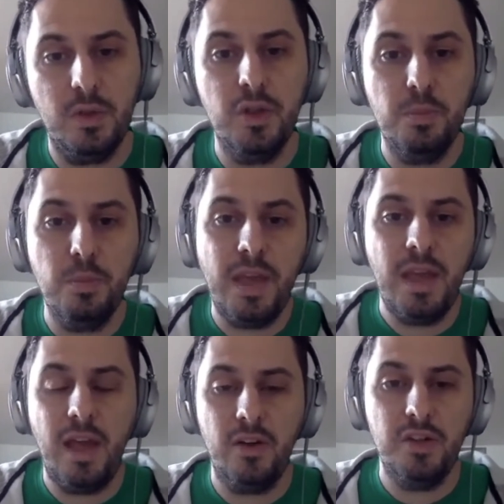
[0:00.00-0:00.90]
could
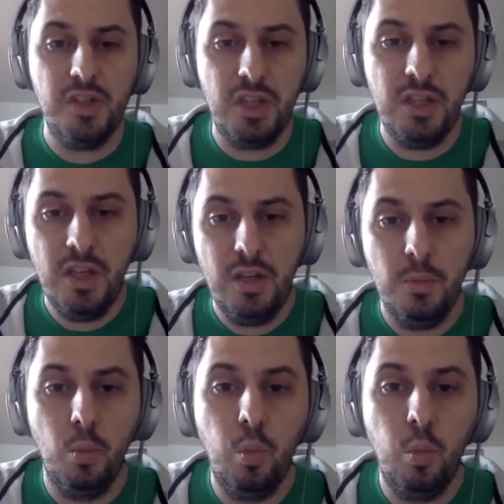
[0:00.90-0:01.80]
make energy
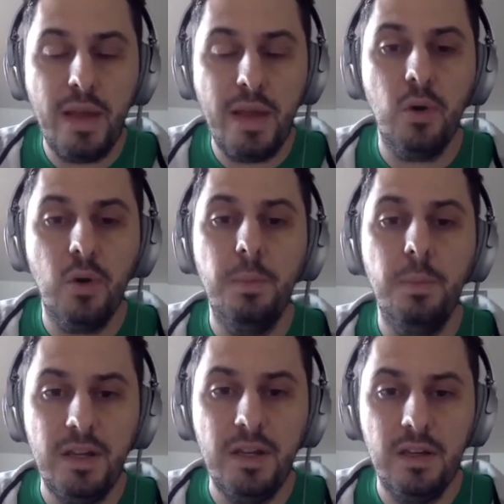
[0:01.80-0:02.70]
way more
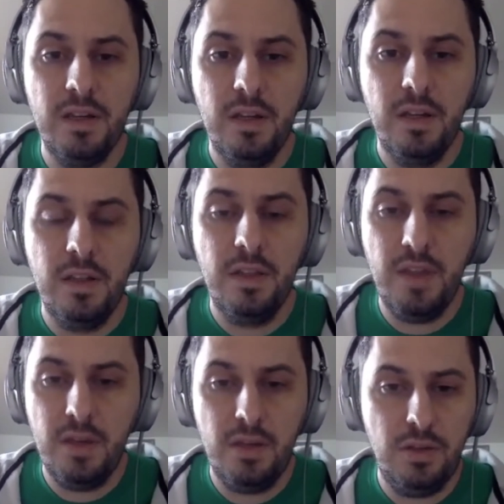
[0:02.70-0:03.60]
abundant,
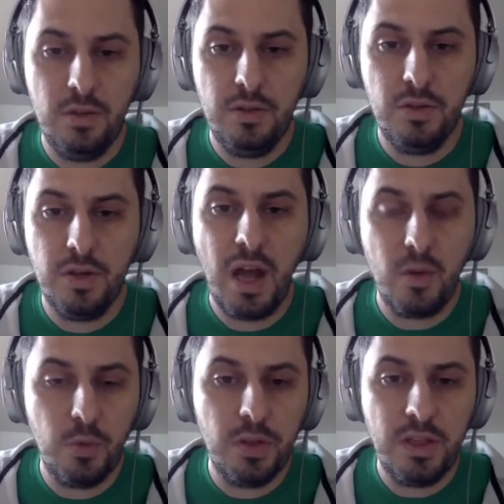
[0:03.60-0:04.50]
then you're
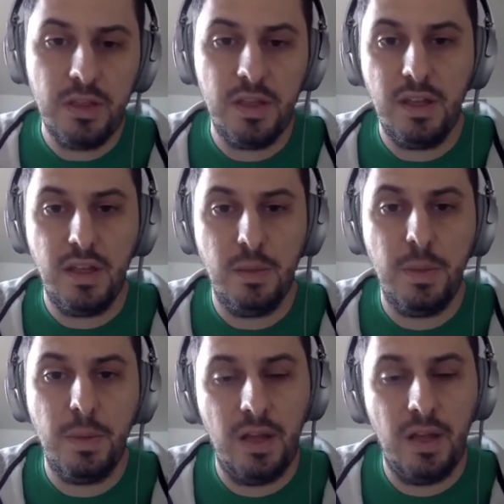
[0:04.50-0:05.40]
not really thinking
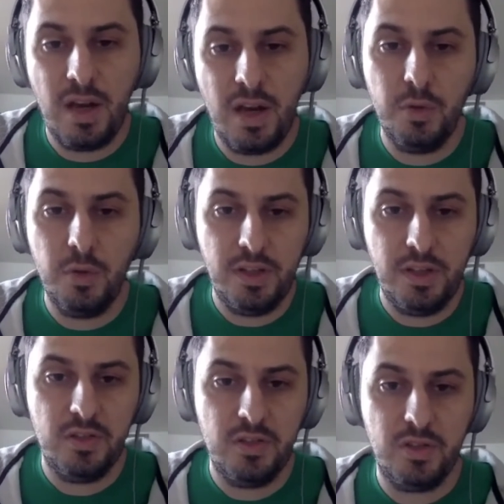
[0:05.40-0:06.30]
about and not really
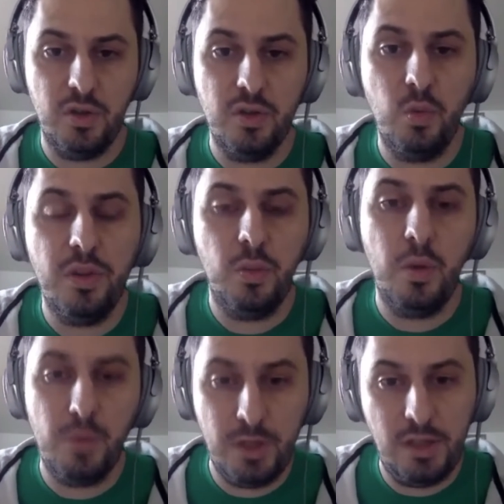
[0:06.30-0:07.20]
concerned with
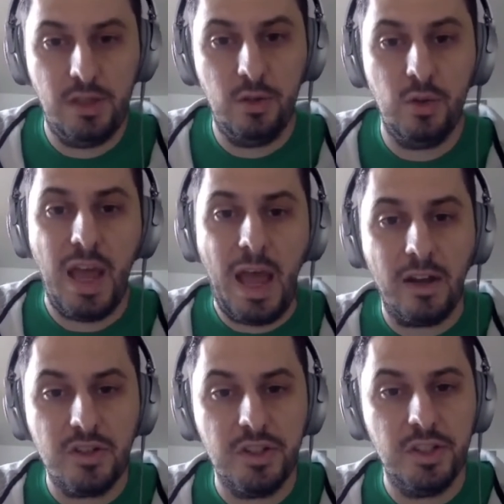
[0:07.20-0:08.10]
what we need to do to
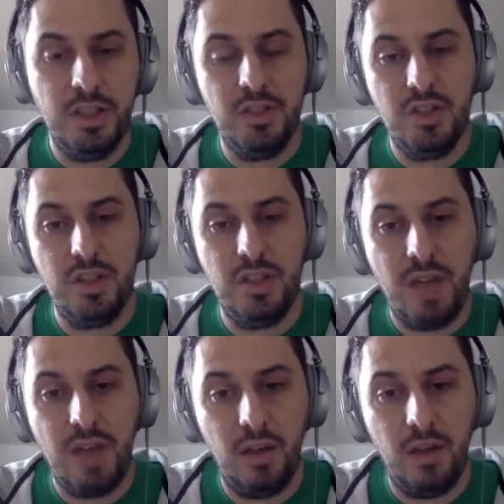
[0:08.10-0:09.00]
actually
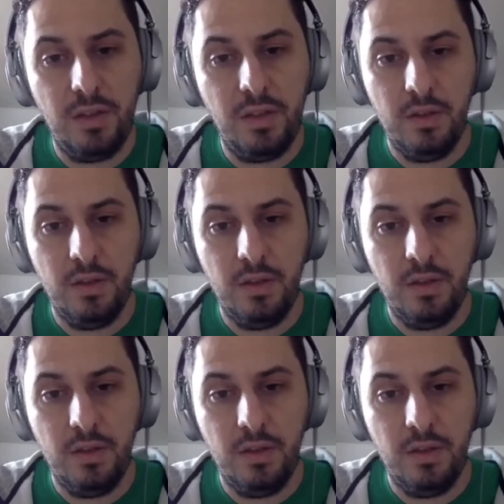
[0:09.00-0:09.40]
achieve health.